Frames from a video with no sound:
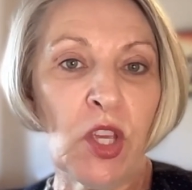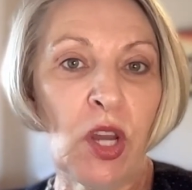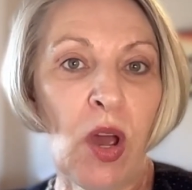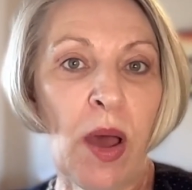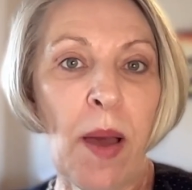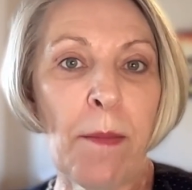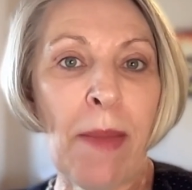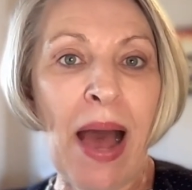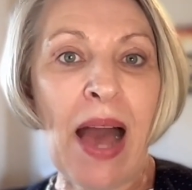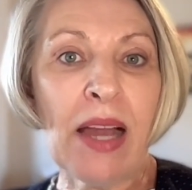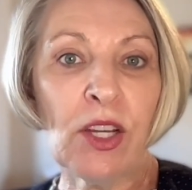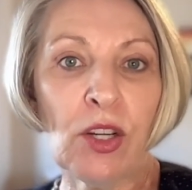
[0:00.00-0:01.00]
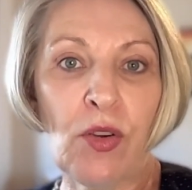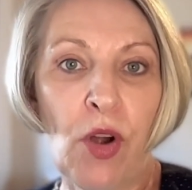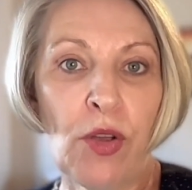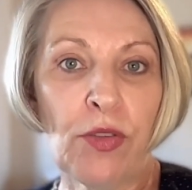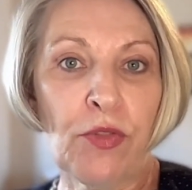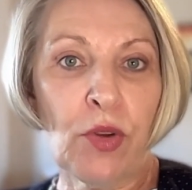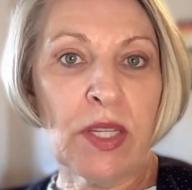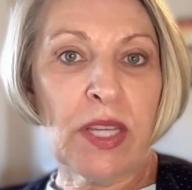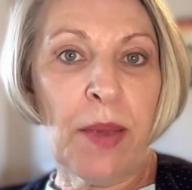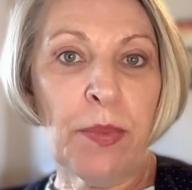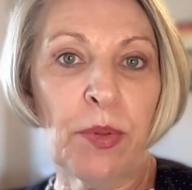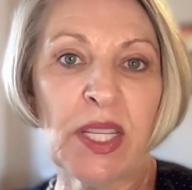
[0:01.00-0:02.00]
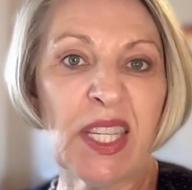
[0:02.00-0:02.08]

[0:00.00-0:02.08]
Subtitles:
a market growth, for example,